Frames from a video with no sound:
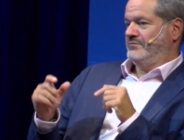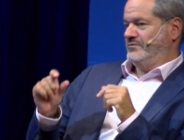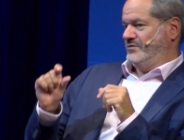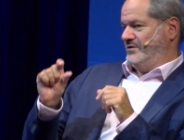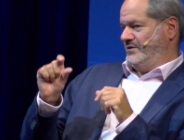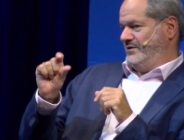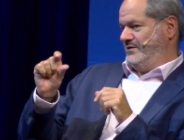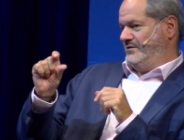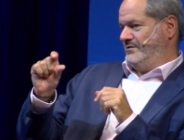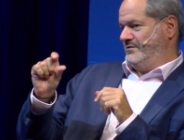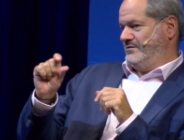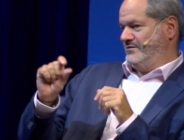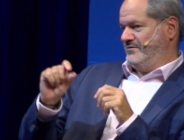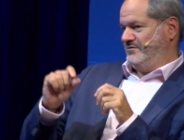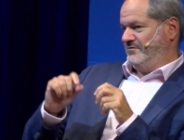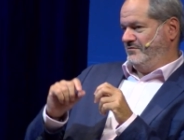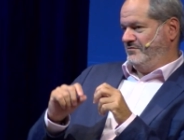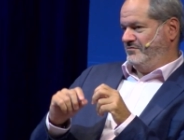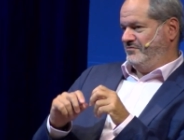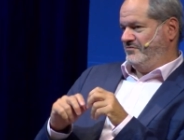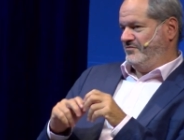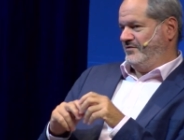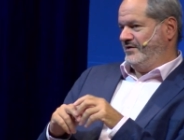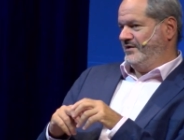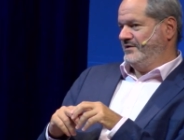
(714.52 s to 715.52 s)
In the
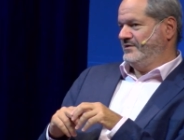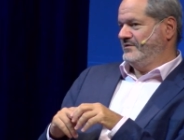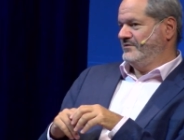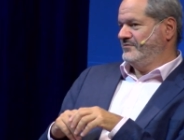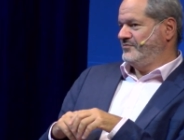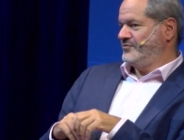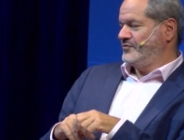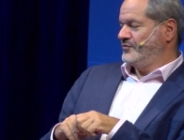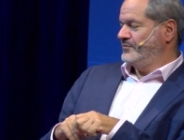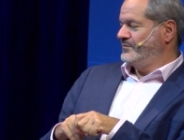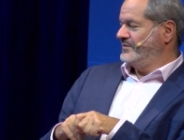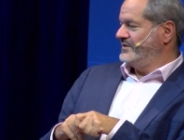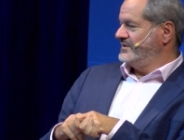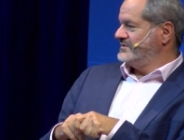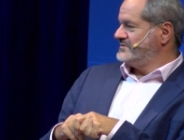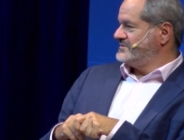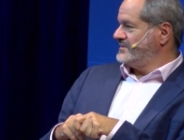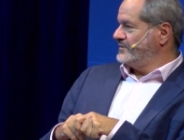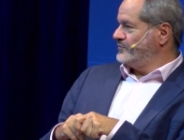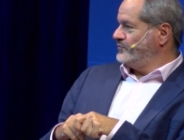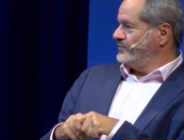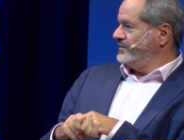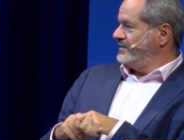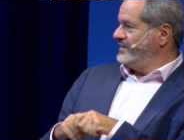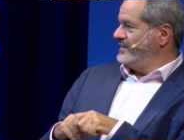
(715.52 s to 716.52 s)
final few minutes that
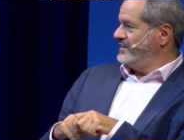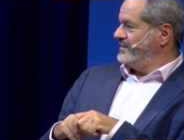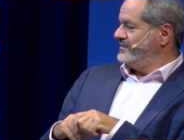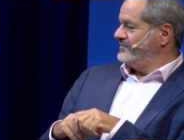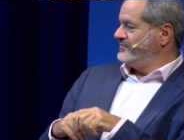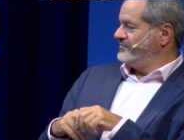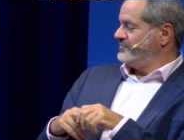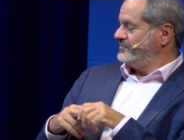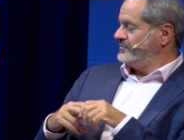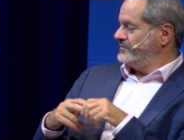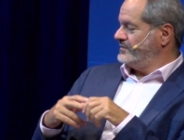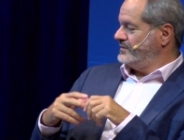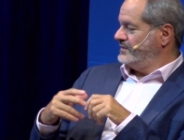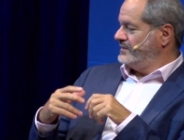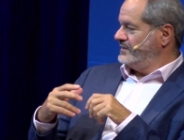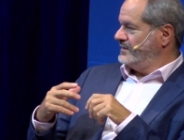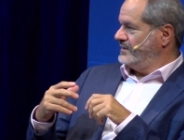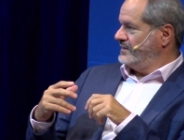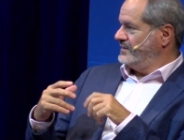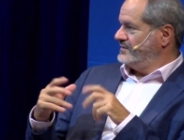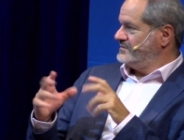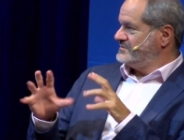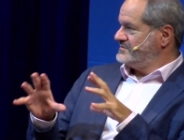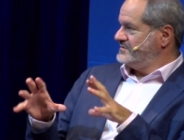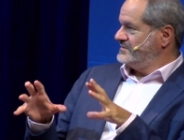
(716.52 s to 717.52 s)
we have,
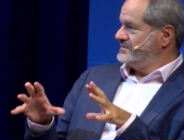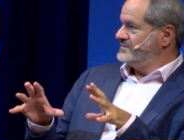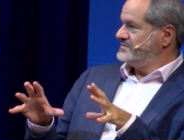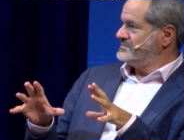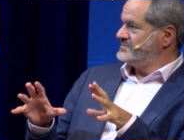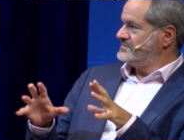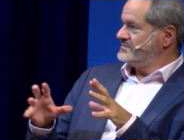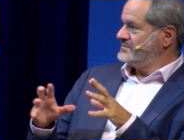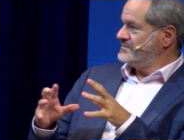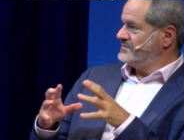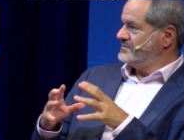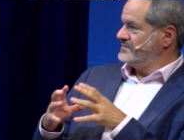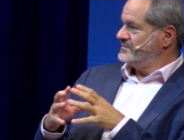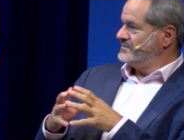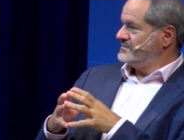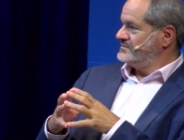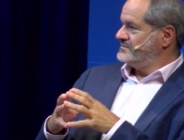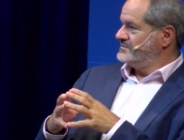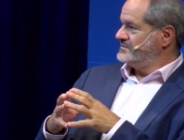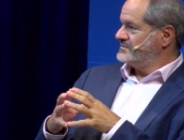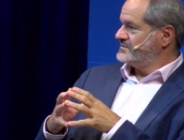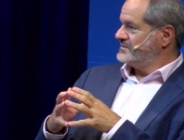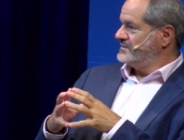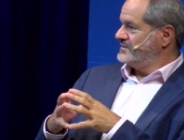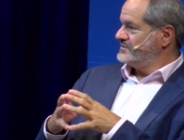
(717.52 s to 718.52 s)
and since this
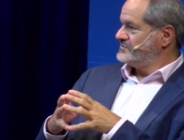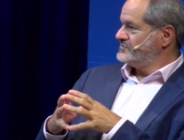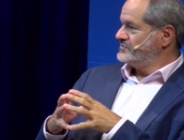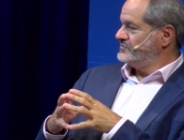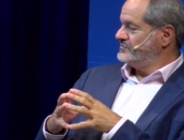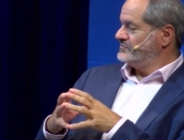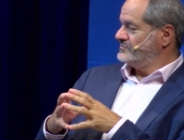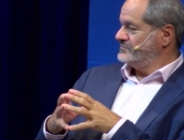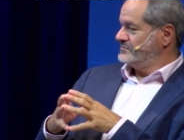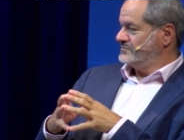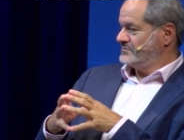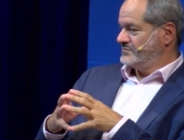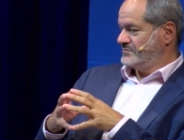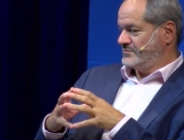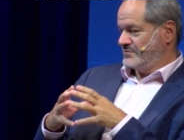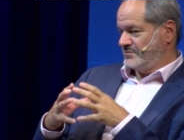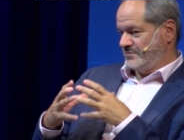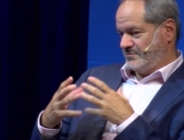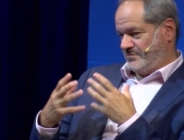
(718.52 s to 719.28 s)
discussion